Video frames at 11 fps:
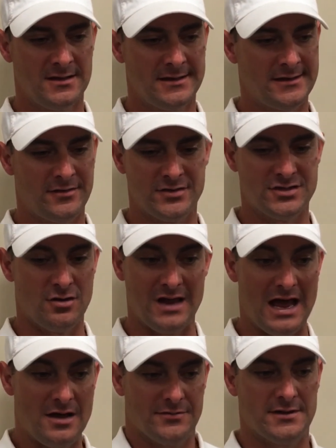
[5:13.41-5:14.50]
you know, there's no
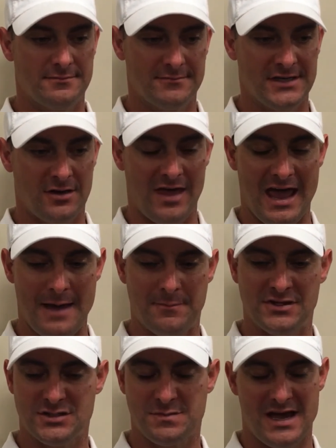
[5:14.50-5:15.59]
doubt that, you know, that
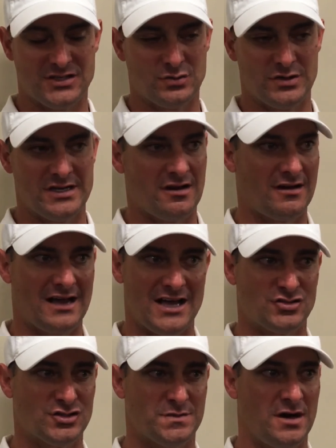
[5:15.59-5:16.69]
happened this past week. Our
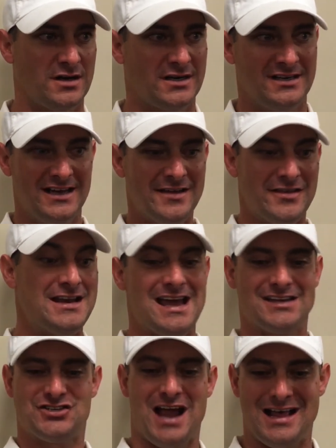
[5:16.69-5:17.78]
guys responded. The
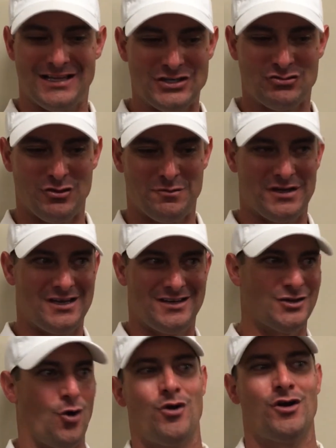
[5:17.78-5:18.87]
next challenge will be
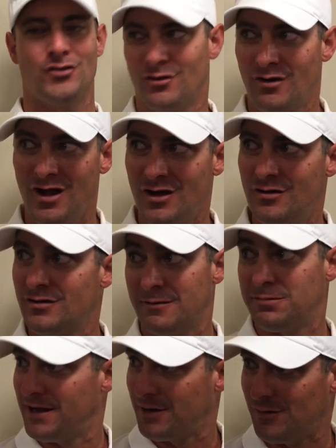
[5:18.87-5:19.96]
going on the road and
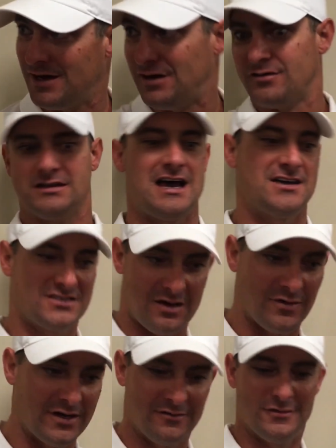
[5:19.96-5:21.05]
playing well. The last
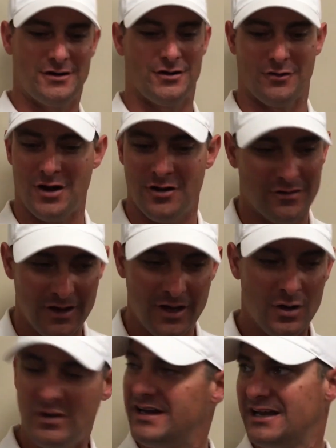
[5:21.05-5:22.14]
time we went on the
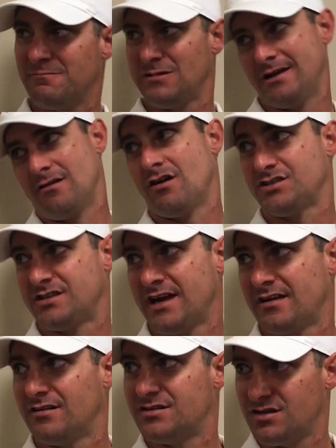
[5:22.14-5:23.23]
road, we didn't play to our
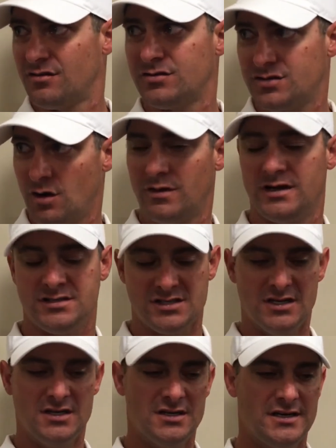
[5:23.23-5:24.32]
standards. So there's always,
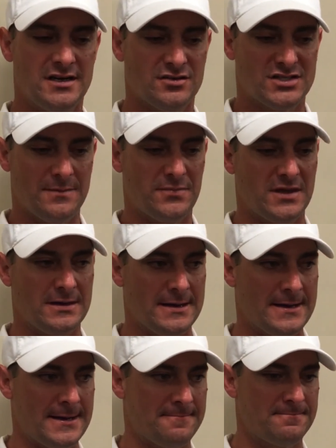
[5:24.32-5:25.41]
you know, something,
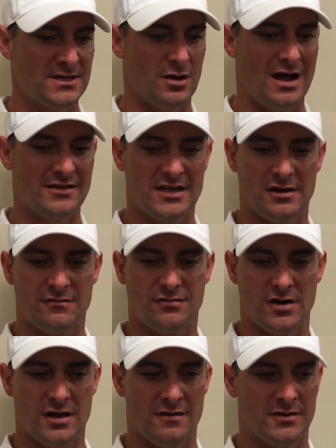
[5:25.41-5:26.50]
you know, out there in
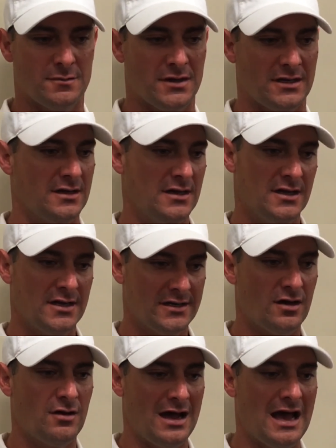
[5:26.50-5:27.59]
front of you. But, you
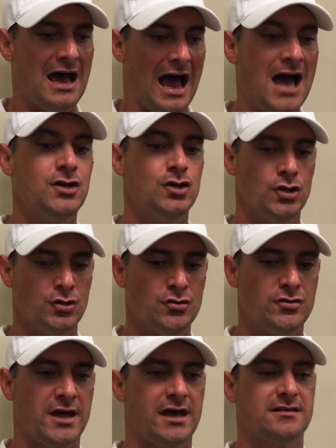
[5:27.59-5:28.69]
know, I knew
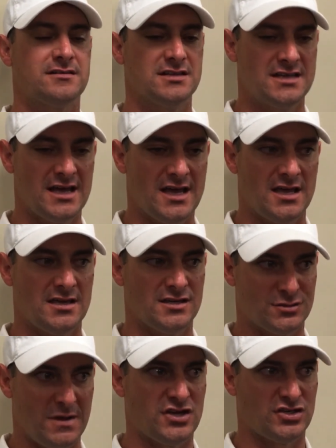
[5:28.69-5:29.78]
that today,
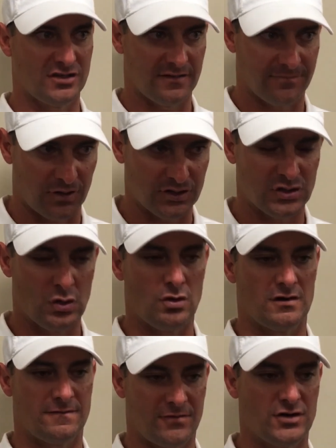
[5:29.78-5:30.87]
especially the first
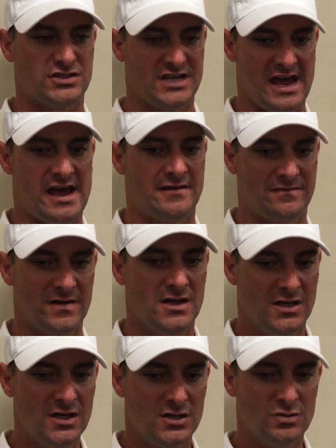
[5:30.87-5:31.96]
quarter, first half,
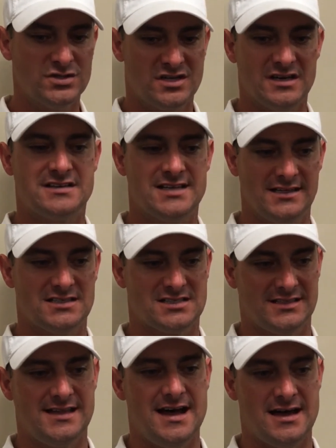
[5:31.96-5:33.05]
was going to tell us a
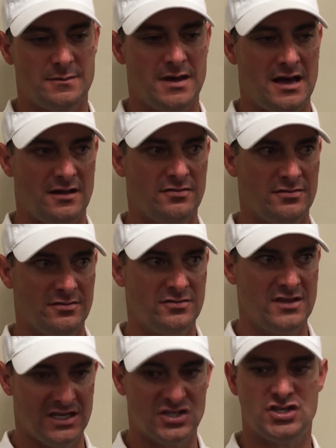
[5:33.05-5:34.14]
lot about
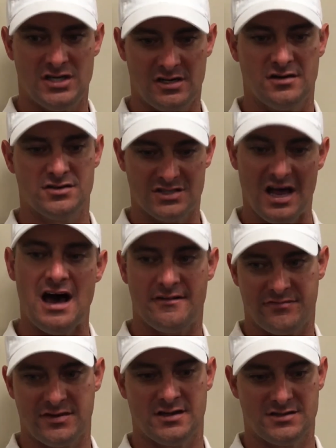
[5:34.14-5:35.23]
this year's
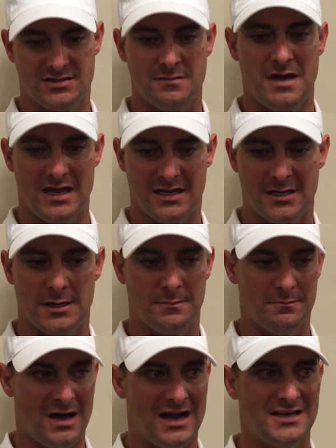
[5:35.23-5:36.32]
offense, the
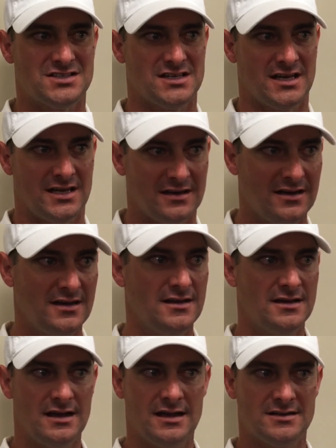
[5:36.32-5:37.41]
makeup, mindset.
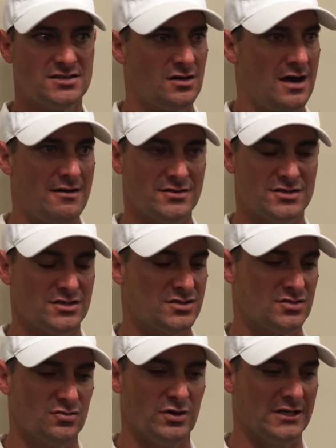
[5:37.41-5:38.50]
And so I was
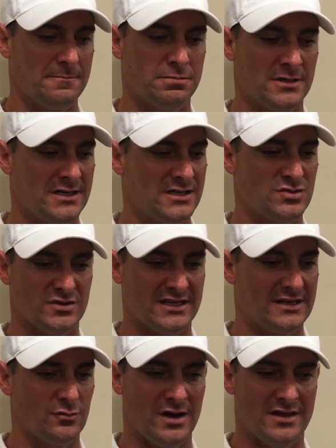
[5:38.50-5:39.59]
just really pleased
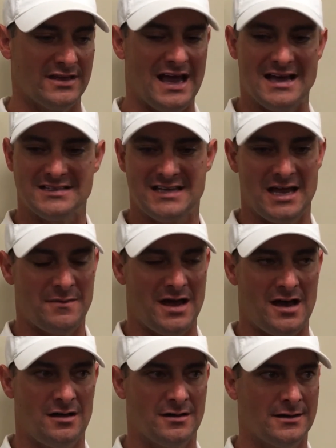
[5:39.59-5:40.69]
with the way the guys came
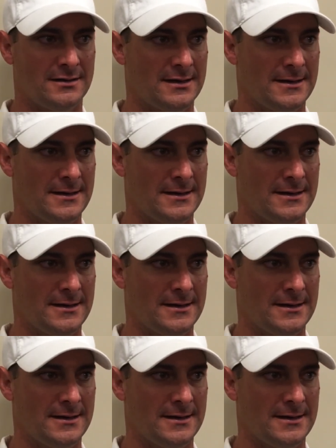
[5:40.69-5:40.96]
out. And